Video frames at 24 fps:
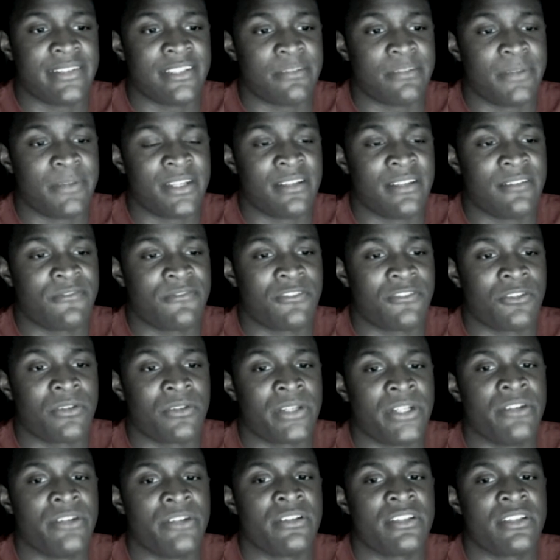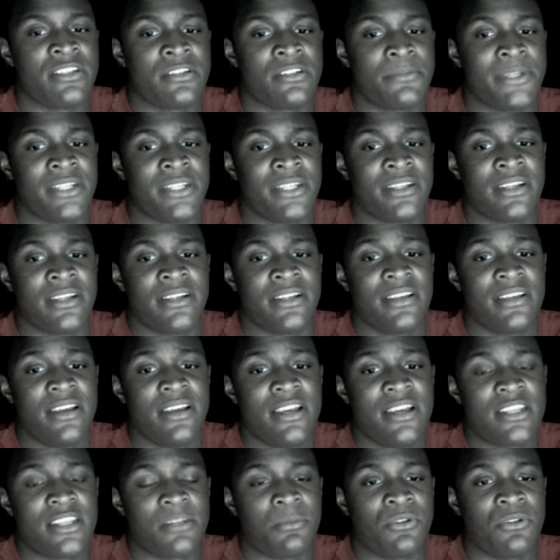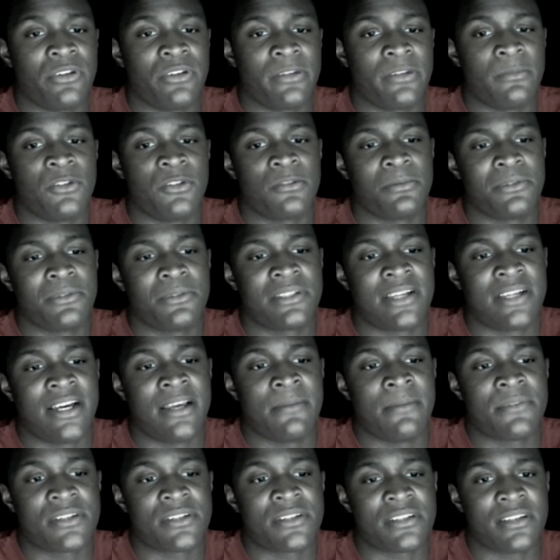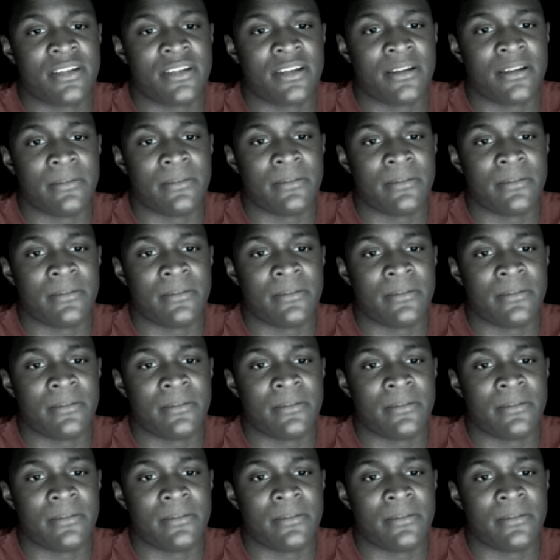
He's been in a few years. He's been deployed multiple times.